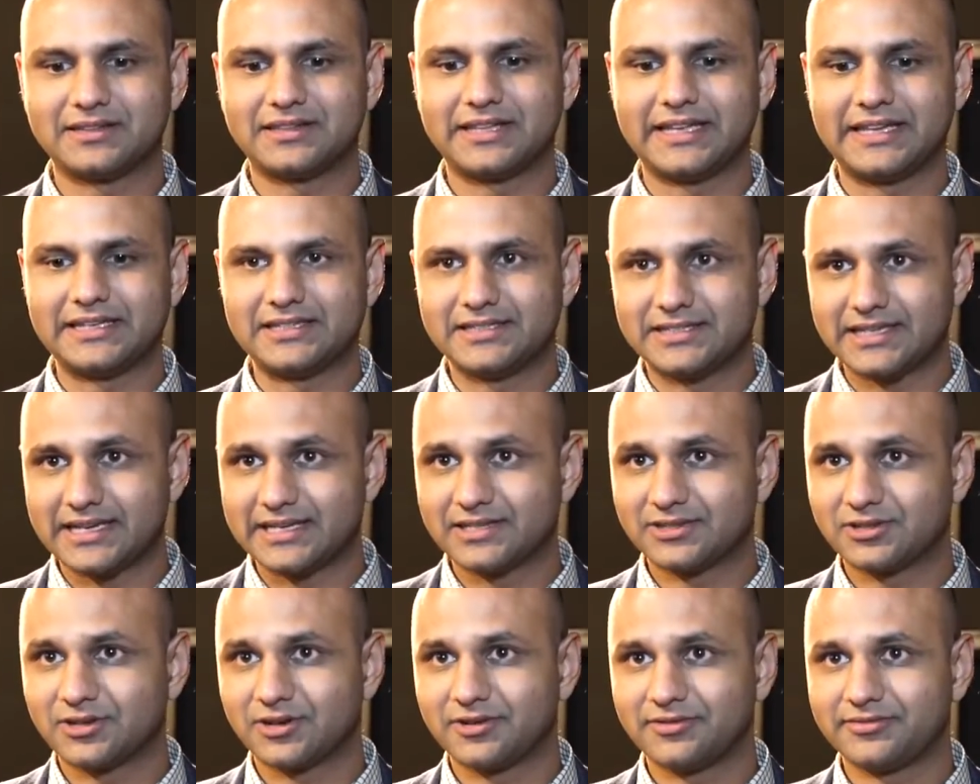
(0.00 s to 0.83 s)
the
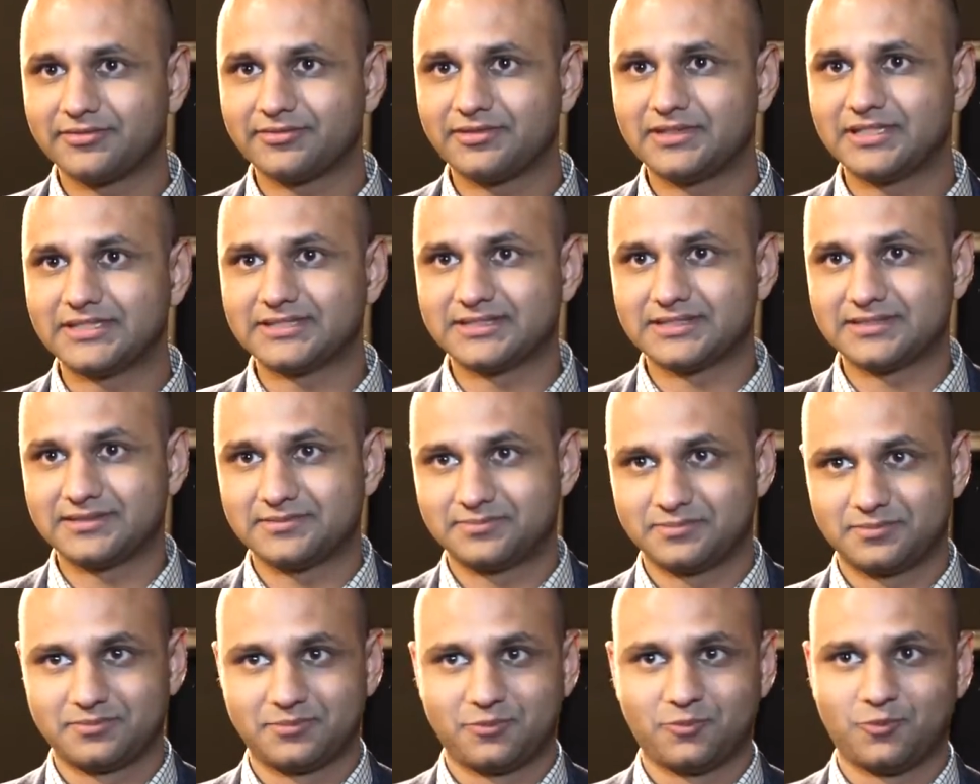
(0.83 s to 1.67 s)
intent of this
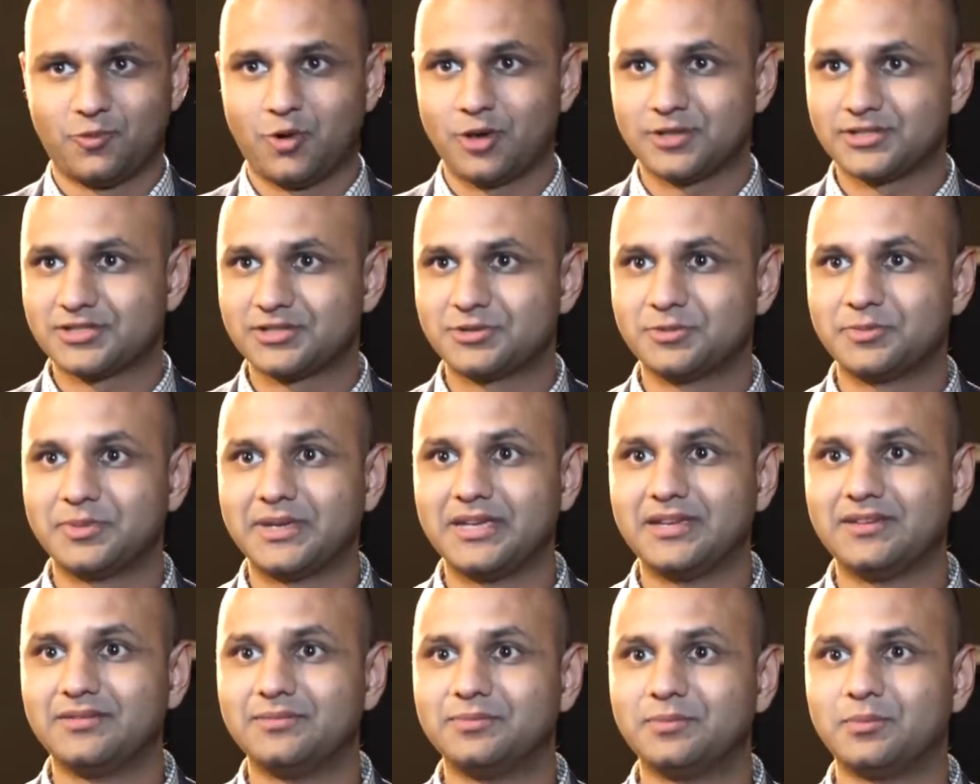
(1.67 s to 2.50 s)
was to
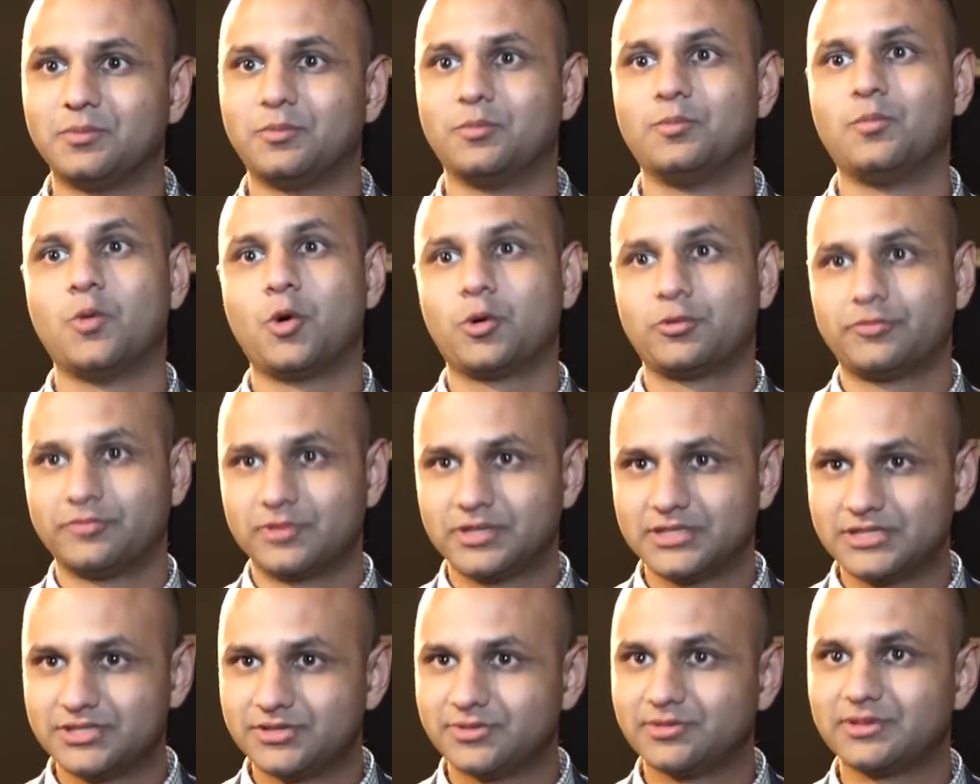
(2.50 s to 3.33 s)
be more
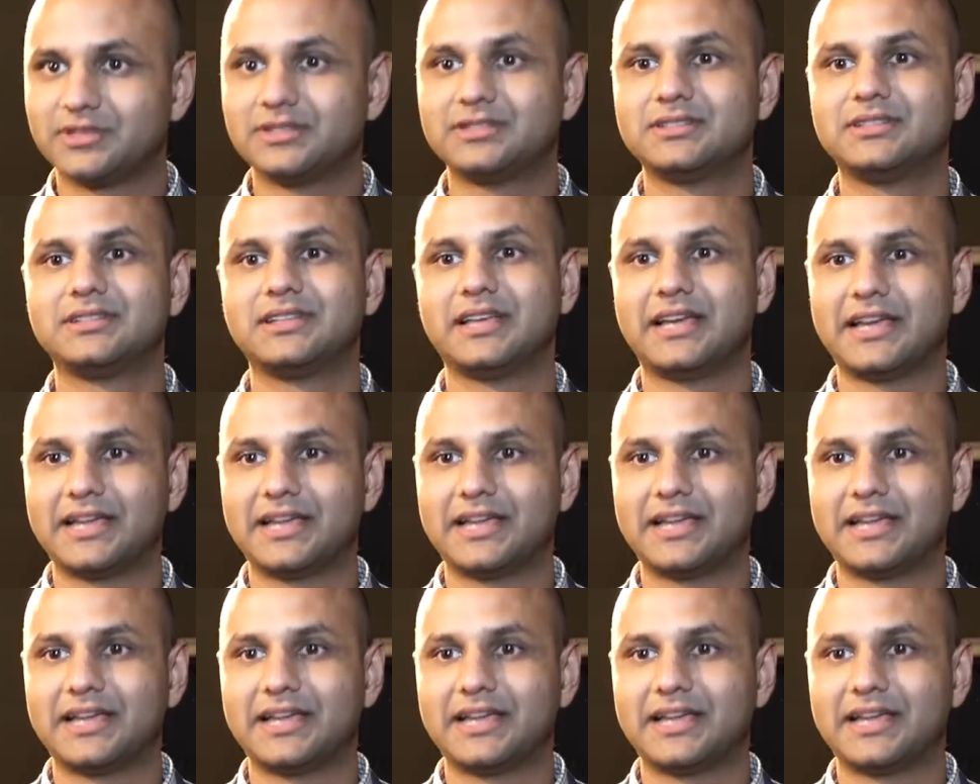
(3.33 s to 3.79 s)
virtual,